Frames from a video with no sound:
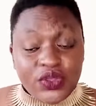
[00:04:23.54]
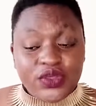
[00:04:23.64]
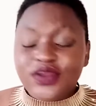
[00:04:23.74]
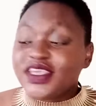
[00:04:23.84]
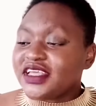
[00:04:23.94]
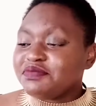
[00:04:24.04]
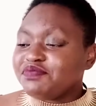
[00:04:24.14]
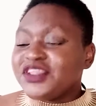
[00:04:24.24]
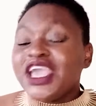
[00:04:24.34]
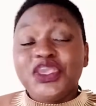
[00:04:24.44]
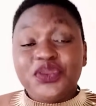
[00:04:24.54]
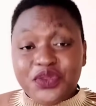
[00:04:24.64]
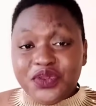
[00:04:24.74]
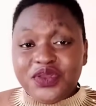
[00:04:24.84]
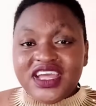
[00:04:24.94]
Okay.
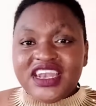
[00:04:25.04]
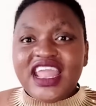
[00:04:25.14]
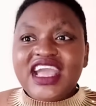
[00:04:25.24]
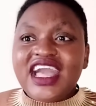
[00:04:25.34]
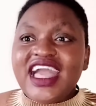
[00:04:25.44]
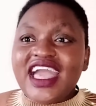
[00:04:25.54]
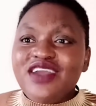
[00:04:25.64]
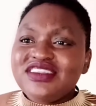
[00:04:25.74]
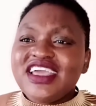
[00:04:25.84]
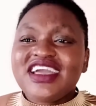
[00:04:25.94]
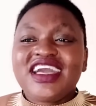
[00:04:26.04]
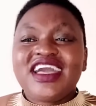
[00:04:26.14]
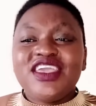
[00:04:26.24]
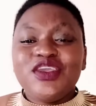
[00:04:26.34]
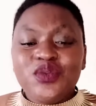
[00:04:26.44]
I was like,
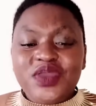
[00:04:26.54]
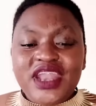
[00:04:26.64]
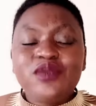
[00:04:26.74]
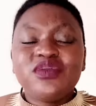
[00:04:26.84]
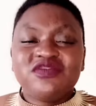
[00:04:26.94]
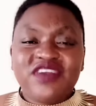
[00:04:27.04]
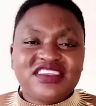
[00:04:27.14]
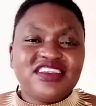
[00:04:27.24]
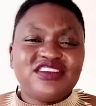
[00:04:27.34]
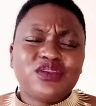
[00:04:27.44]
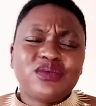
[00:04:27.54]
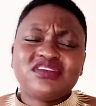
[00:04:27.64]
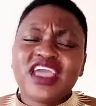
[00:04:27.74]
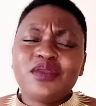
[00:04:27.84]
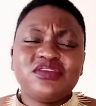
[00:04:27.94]
when I was first
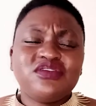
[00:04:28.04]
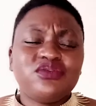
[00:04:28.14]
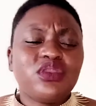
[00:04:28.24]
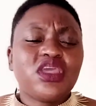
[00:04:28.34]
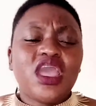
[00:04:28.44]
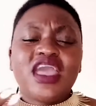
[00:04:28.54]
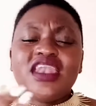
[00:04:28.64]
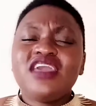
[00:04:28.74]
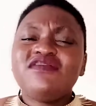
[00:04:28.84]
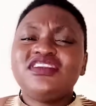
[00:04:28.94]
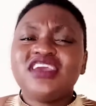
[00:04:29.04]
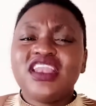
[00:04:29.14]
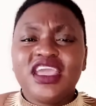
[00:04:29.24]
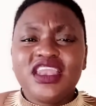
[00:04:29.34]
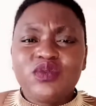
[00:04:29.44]
disclosed, I was told, never tell
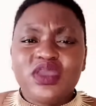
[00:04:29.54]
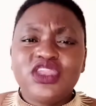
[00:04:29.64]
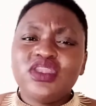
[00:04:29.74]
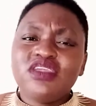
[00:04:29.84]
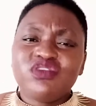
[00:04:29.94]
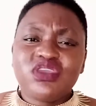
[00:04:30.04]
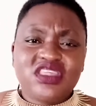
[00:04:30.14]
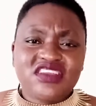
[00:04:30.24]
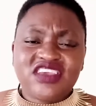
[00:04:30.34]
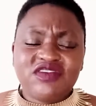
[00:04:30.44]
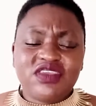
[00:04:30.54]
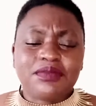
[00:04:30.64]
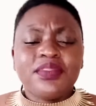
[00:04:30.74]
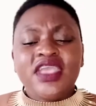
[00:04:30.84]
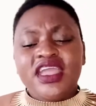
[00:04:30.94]
anyone you're living with
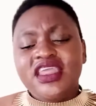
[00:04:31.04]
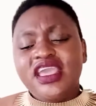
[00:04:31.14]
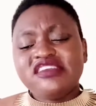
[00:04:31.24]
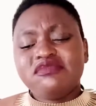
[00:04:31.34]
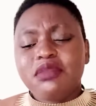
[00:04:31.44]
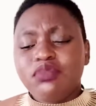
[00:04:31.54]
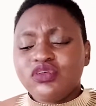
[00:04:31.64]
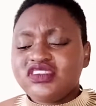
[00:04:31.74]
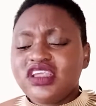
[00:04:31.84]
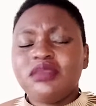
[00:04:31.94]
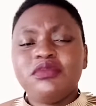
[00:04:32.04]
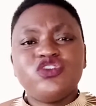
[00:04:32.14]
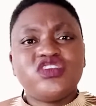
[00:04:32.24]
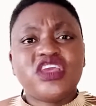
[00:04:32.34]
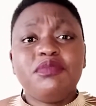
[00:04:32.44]
HIV. And here is my boss telling me
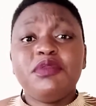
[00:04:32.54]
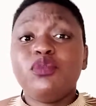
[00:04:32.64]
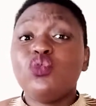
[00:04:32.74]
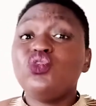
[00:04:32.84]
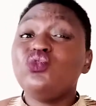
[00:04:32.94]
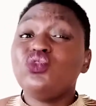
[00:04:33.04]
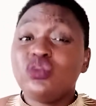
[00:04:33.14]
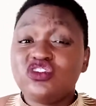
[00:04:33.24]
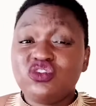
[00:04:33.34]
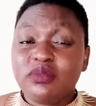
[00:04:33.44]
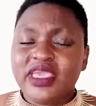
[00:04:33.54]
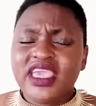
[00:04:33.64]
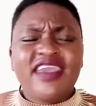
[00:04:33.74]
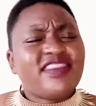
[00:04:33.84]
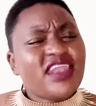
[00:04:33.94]
to tell people who do not know me
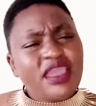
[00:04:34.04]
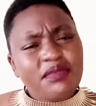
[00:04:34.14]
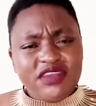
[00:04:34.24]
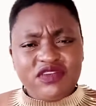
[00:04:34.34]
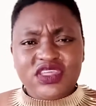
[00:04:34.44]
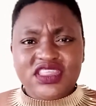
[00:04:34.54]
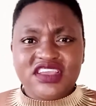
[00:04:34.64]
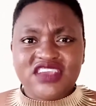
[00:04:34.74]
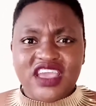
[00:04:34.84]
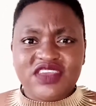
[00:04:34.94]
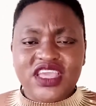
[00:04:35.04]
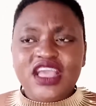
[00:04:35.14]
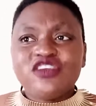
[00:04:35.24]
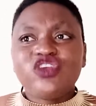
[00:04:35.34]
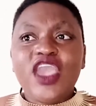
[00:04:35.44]
that I am living with HIV.
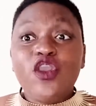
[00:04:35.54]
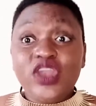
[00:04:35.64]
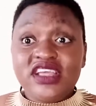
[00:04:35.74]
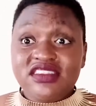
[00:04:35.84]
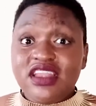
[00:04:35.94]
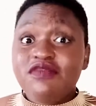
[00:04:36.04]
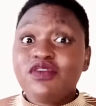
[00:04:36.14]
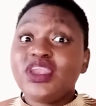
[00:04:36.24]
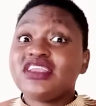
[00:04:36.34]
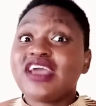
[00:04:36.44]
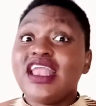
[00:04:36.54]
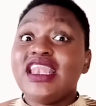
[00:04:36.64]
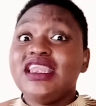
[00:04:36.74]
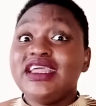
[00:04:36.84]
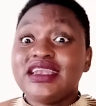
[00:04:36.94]
So I honestly found it a
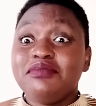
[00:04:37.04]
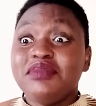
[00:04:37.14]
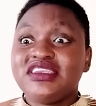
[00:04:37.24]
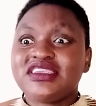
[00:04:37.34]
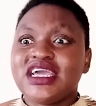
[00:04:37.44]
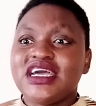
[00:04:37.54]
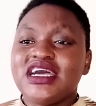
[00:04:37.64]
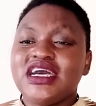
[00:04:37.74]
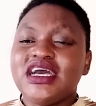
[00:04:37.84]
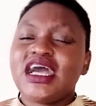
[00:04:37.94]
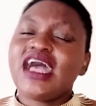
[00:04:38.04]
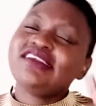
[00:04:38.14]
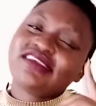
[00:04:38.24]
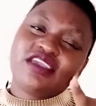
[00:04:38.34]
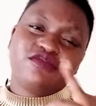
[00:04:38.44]
little bit
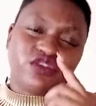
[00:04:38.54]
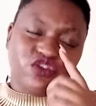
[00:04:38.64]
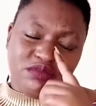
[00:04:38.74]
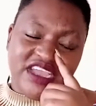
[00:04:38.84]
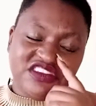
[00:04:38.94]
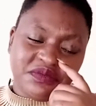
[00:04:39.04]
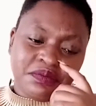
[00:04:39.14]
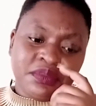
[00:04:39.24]
asking for too much.